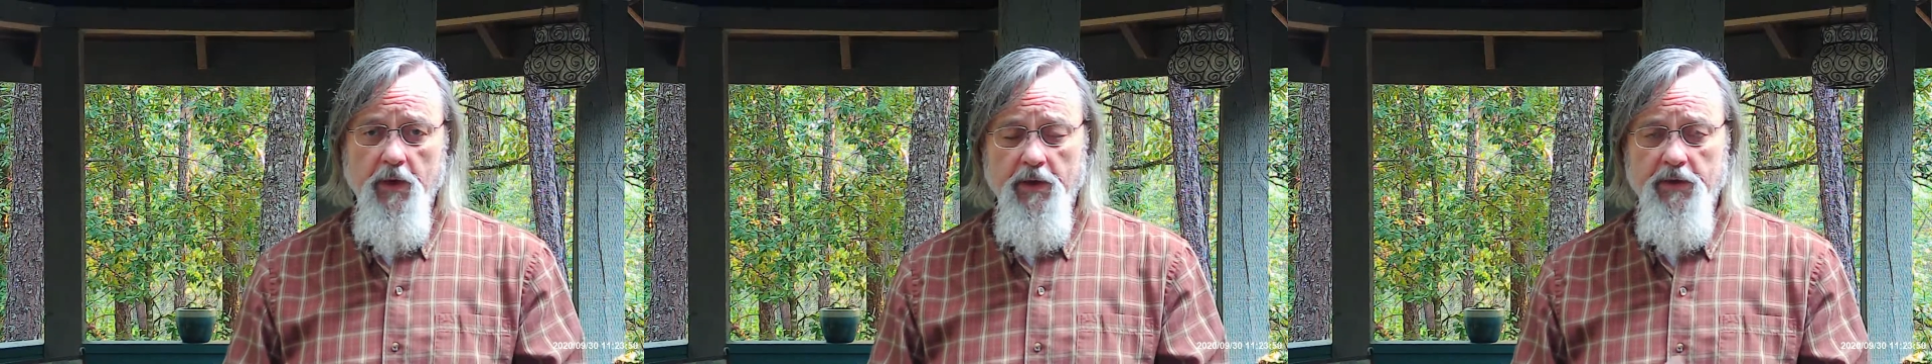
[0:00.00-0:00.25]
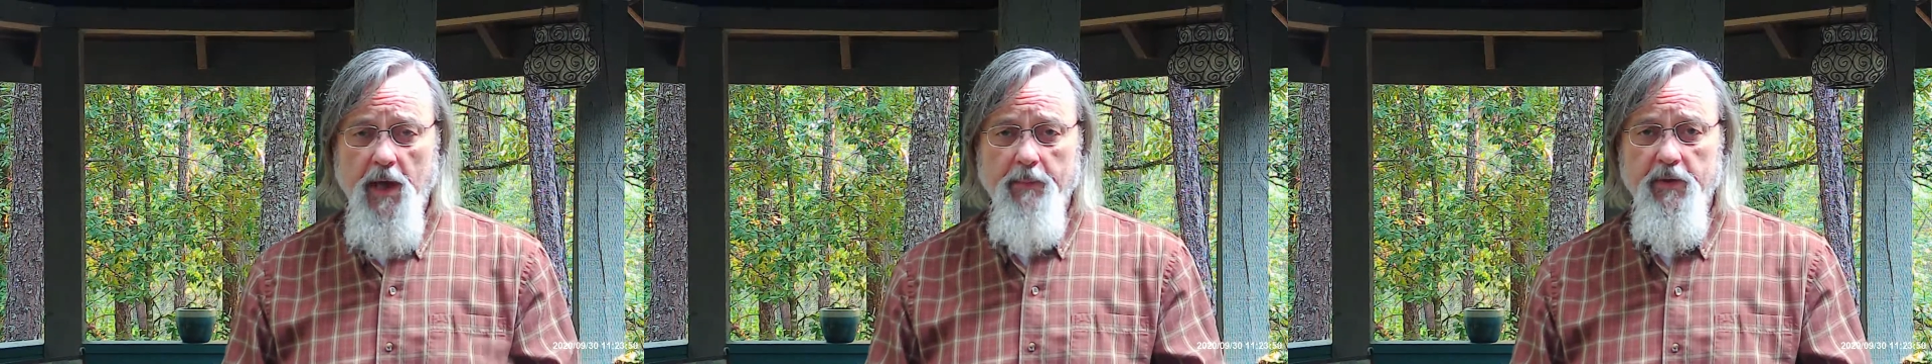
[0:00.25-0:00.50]

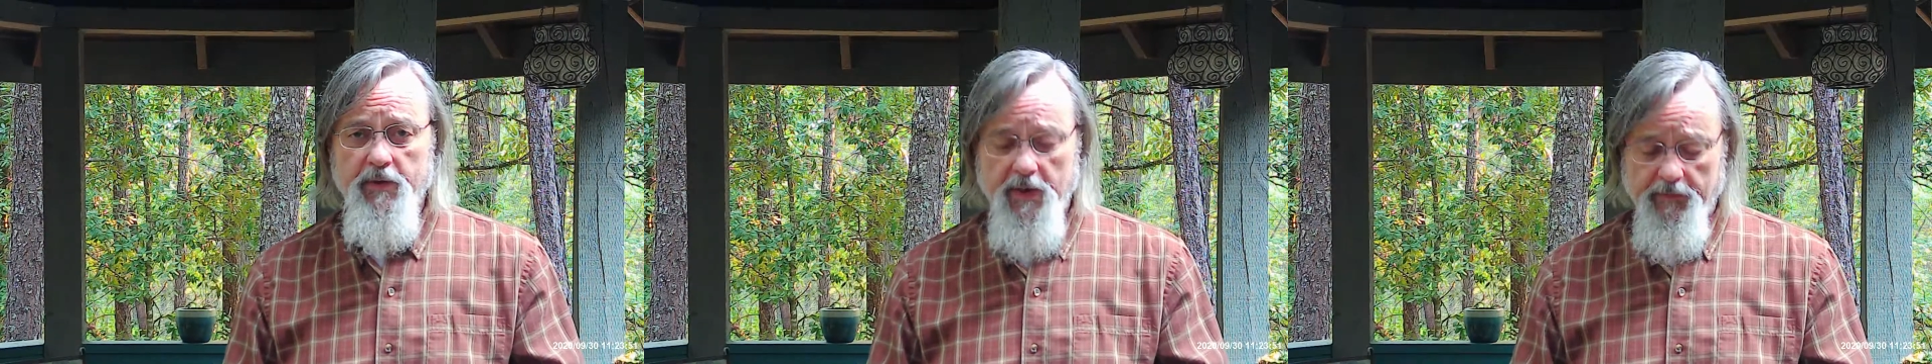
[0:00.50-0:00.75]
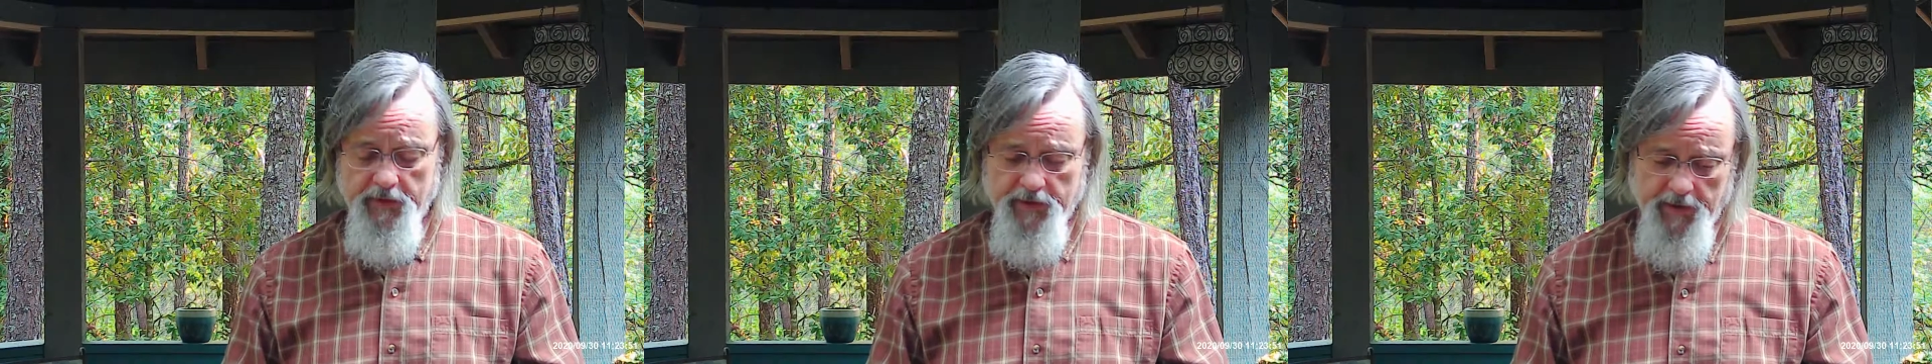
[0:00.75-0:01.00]
chapter
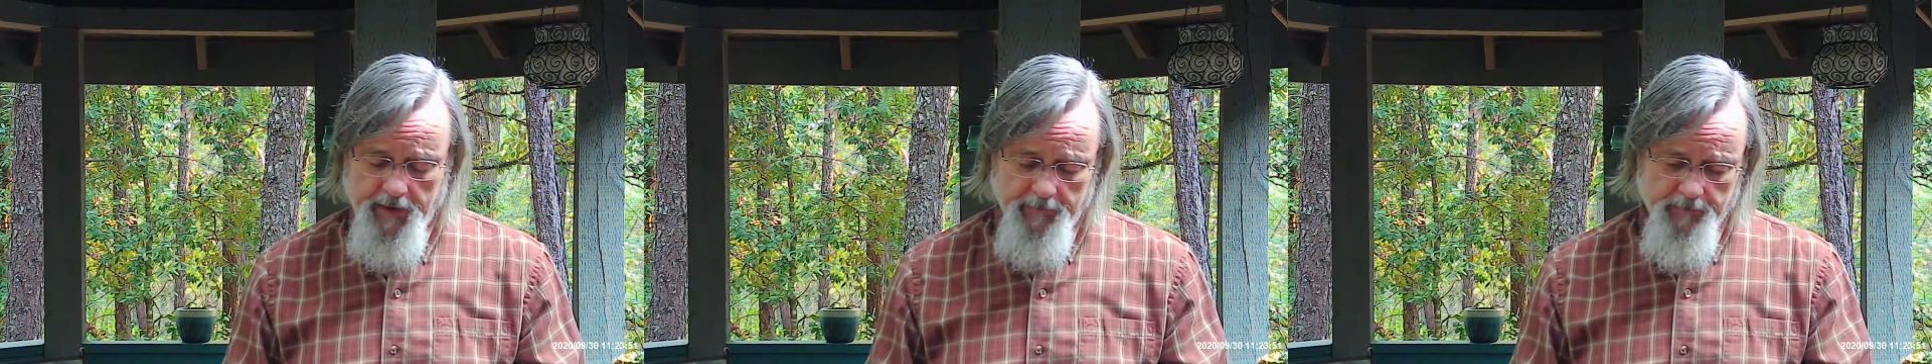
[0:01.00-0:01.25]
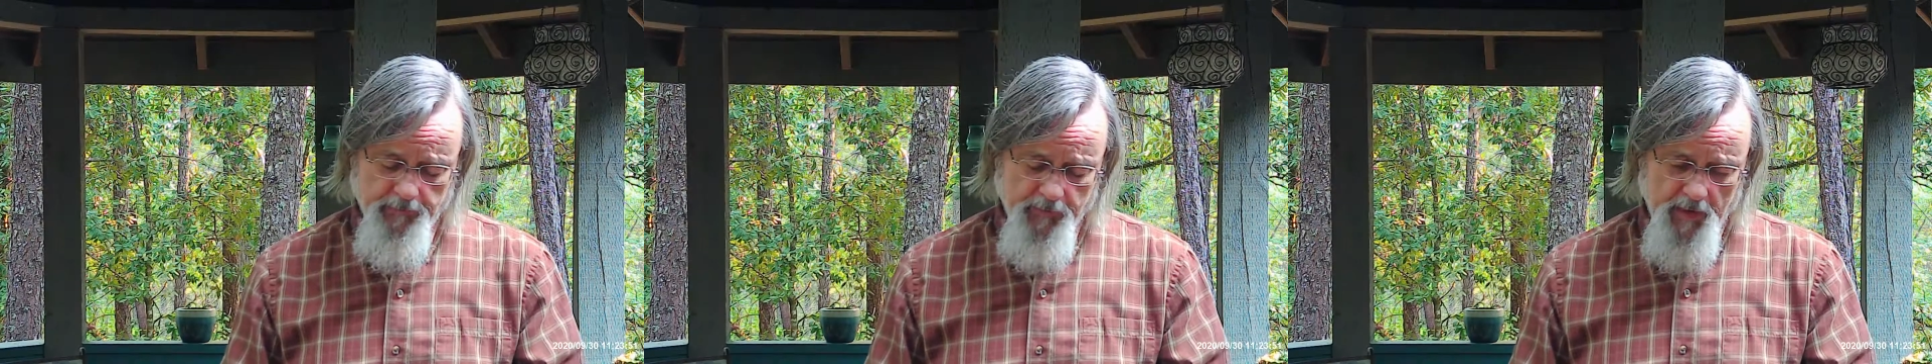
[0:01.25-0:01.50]
17.
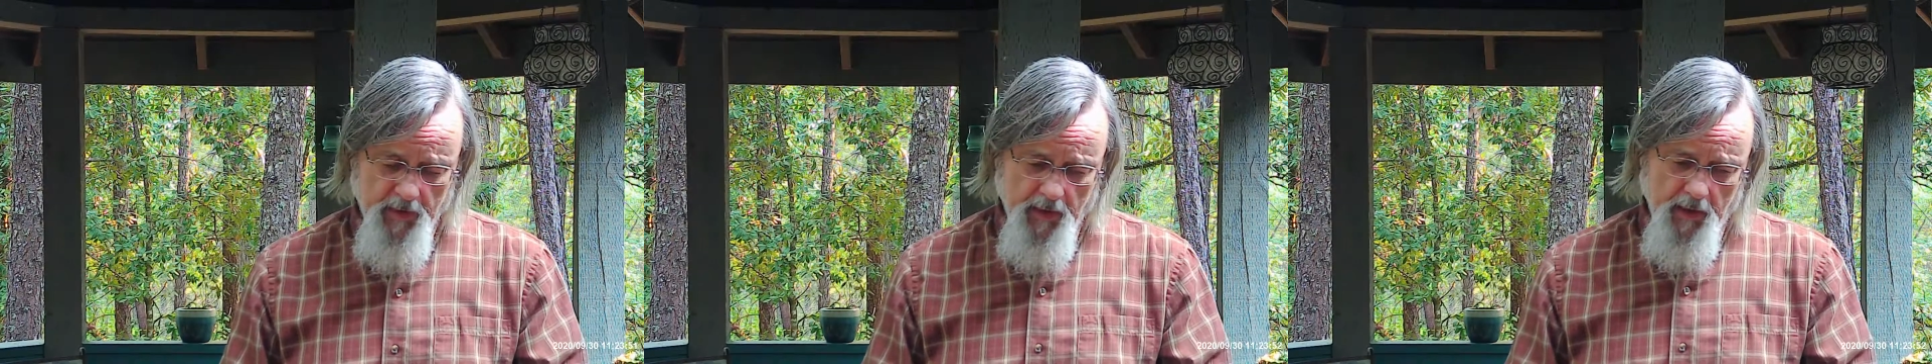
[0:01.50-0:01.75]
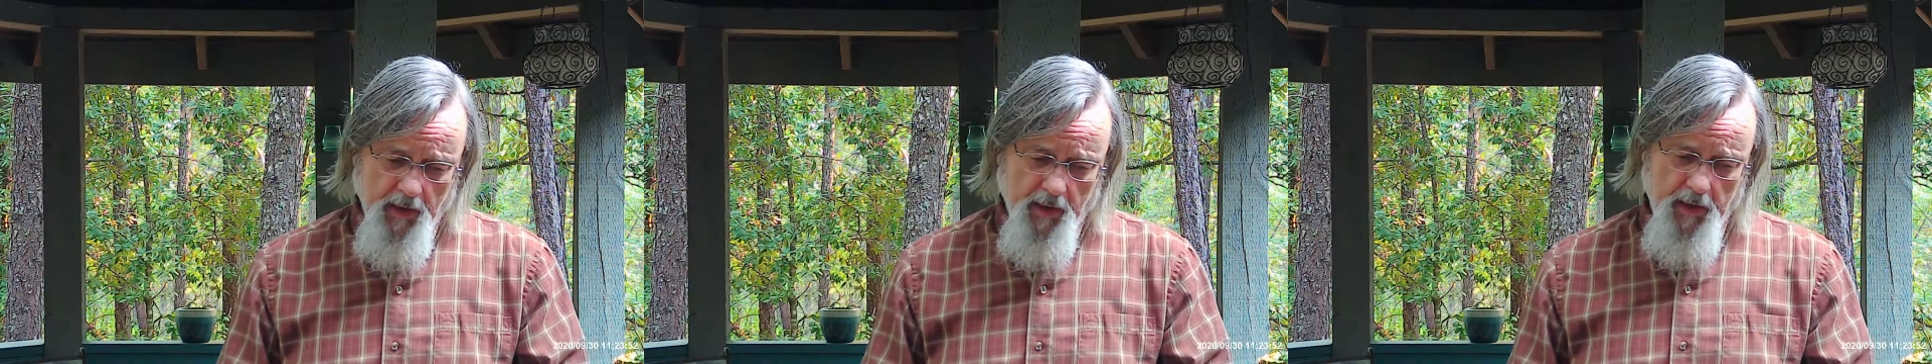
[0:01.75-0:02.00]

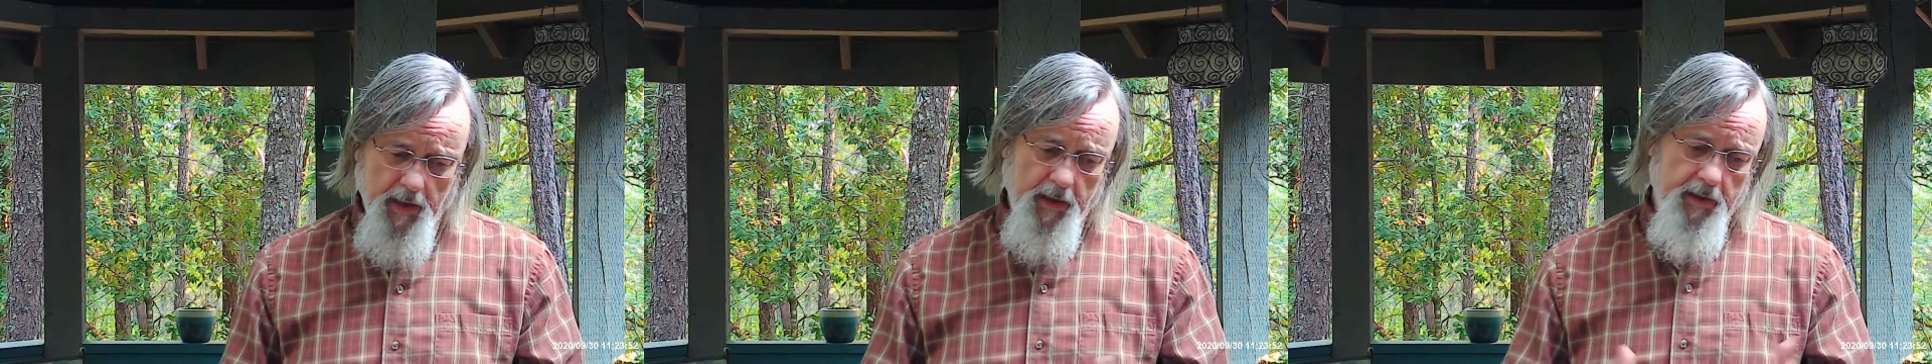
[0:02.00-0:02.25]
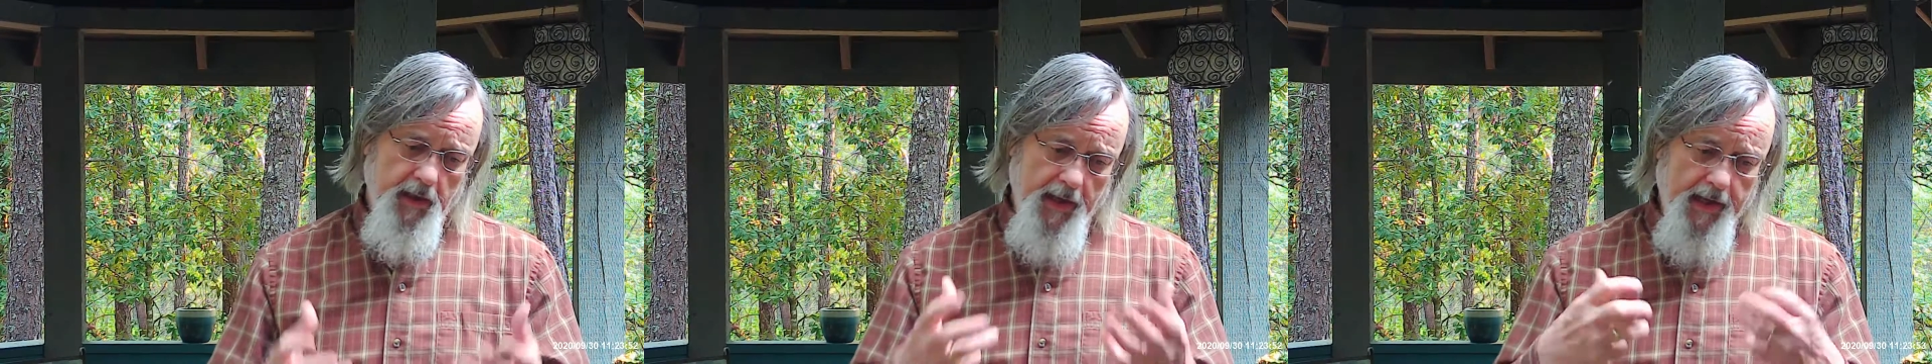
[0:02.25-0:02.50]

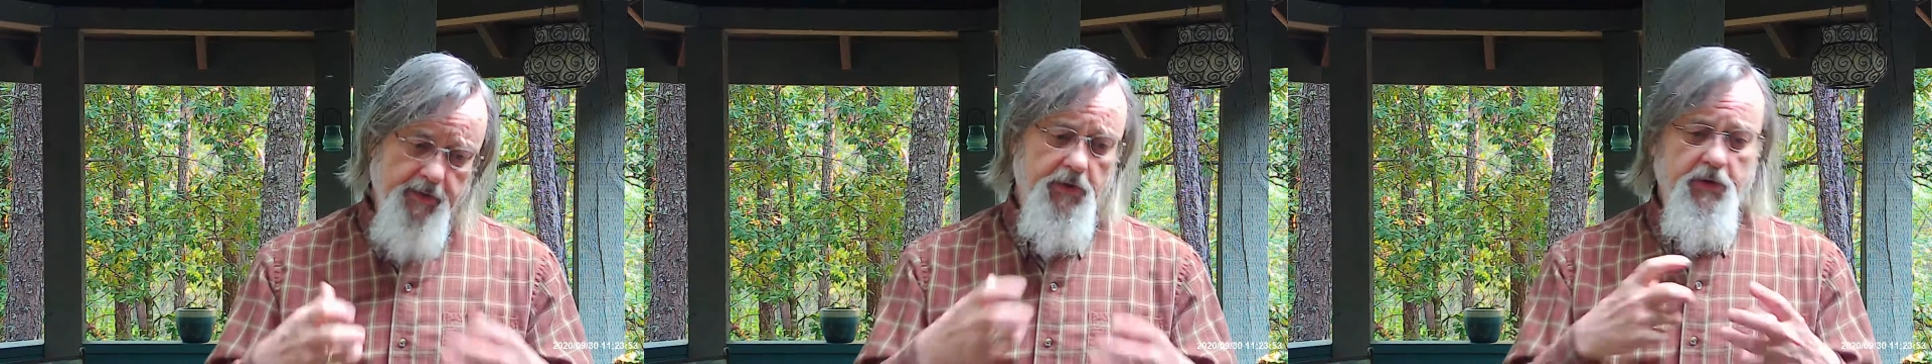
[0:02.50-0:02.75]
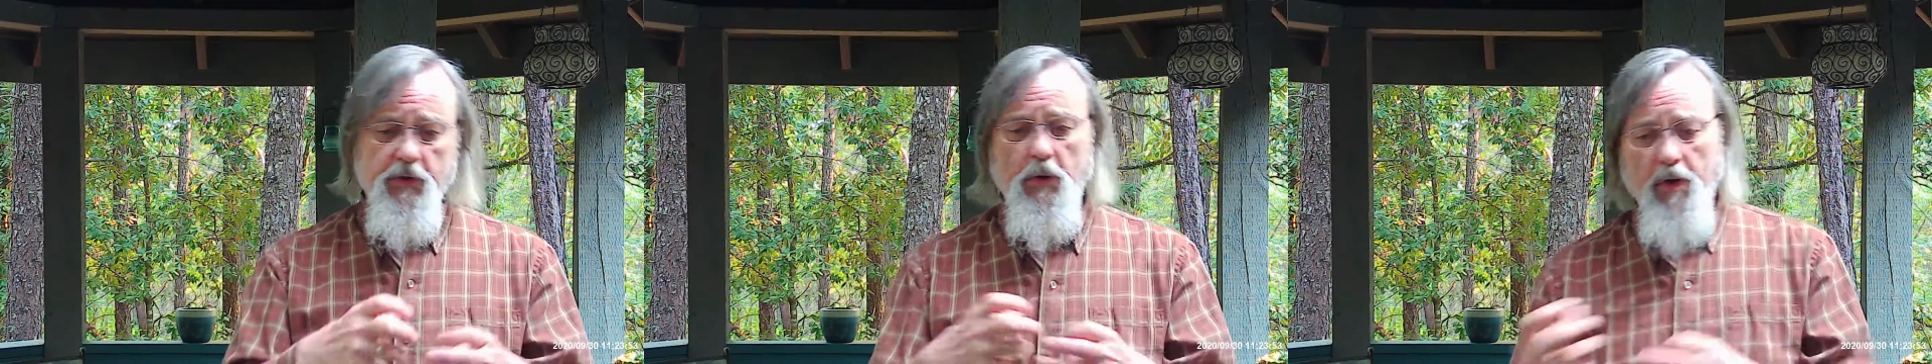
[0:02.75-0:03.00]
And as the
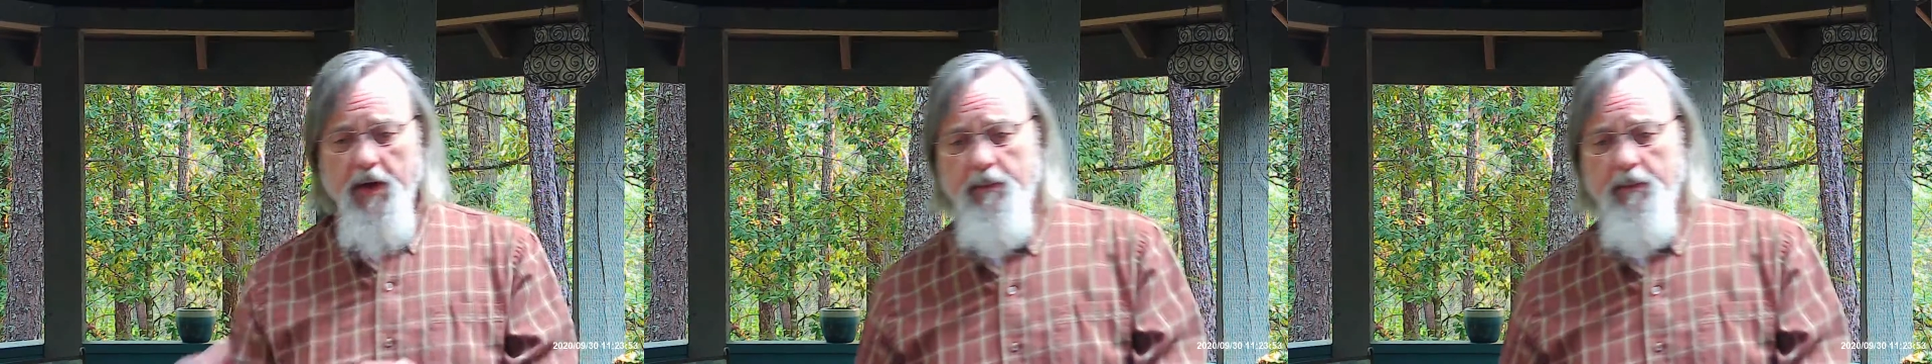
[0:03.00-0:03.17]
story,